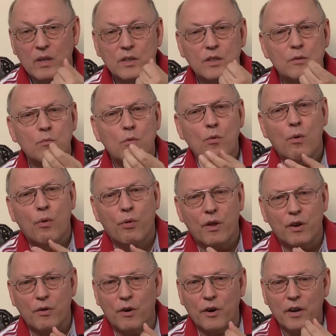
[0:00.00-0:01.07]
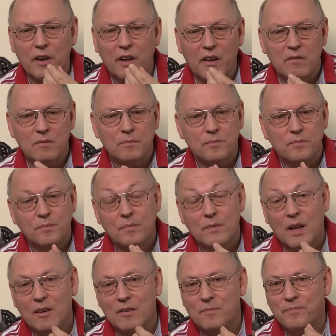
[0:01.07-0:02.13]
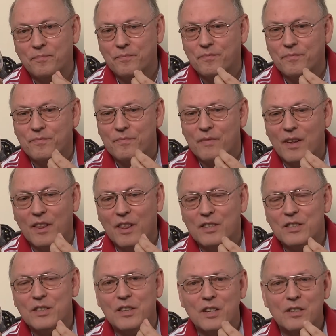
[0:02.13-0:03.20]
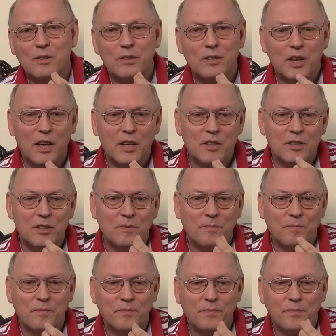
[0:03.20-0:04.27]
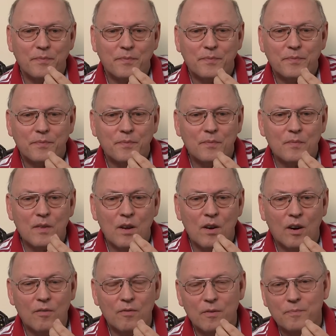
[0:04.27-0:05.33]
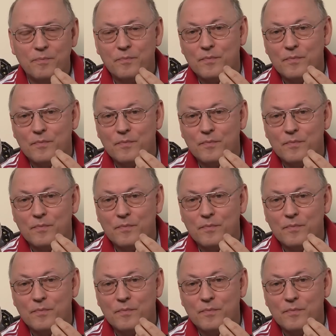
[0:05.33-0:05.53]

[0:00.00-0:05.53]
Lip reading: Smooth and oily. There's an association of